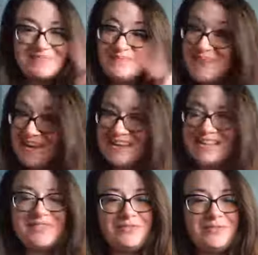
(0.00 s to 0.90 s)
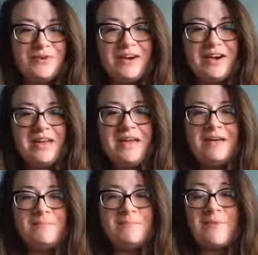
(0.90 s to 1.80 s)
B is for
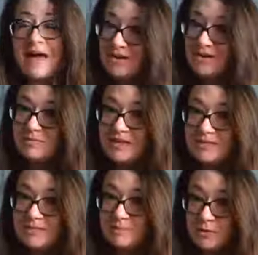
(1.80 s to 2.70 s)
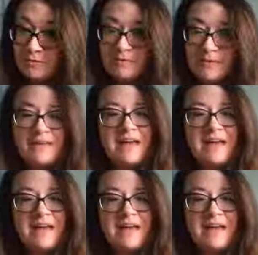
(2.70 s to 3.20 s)
bag your pet's poop.